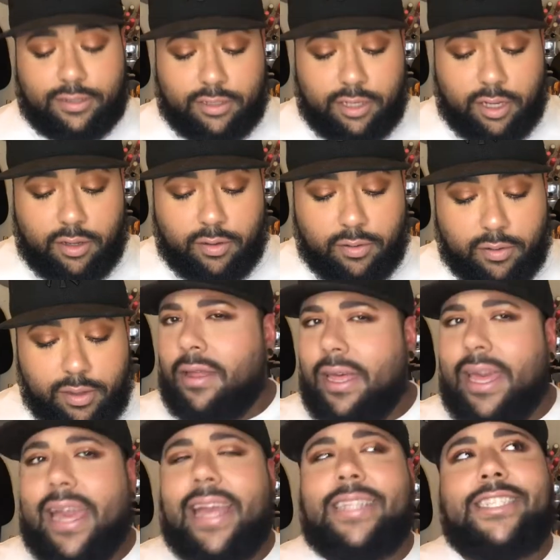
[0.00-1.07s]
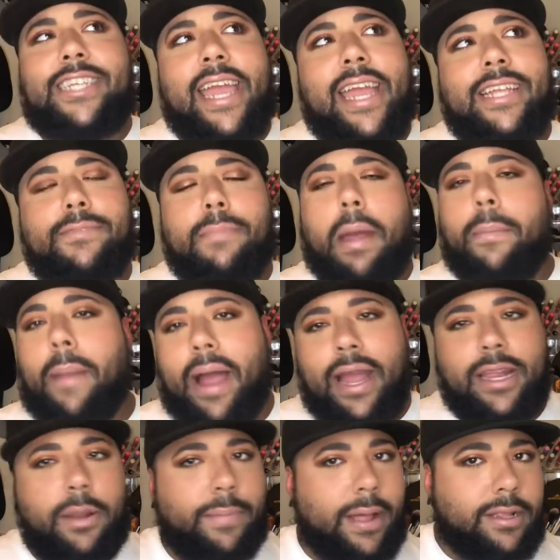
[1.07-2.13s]
So it changed my
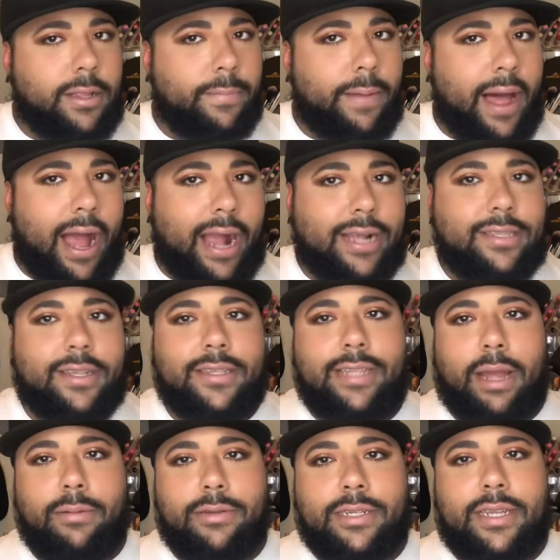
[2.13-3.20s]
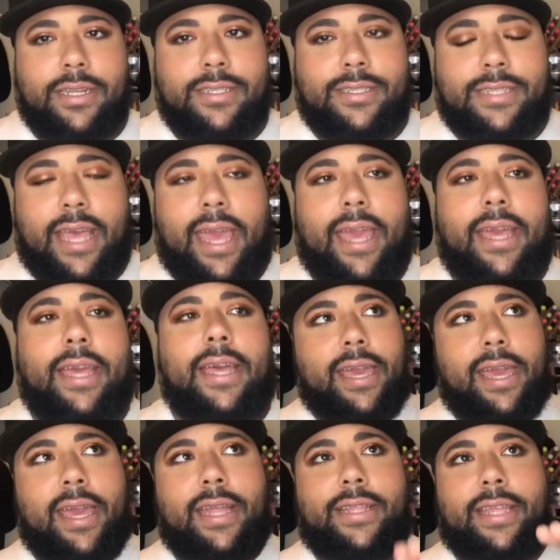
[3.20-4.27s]
mind about the box, because I was gonna say
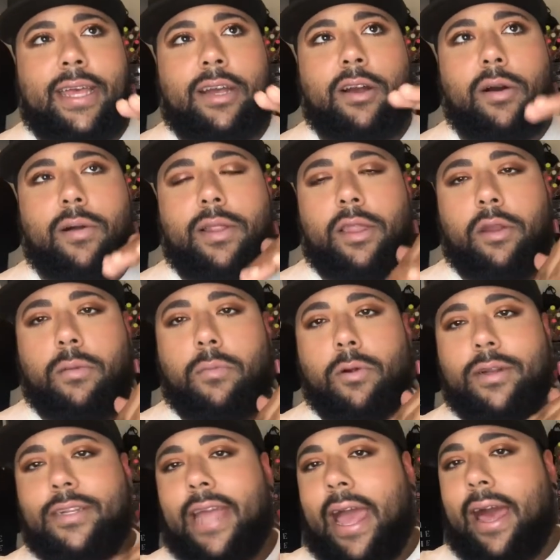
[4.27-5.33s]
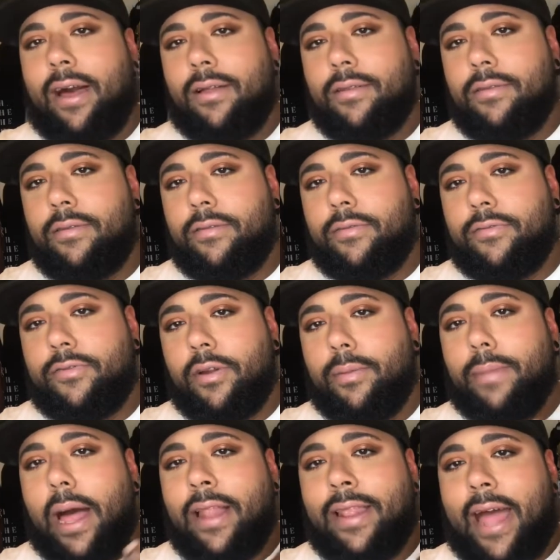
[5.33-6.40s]
it did go a little more down
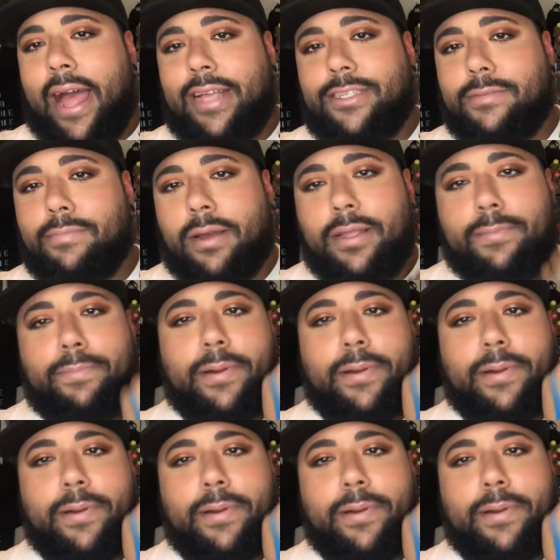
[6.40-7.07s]
from last month,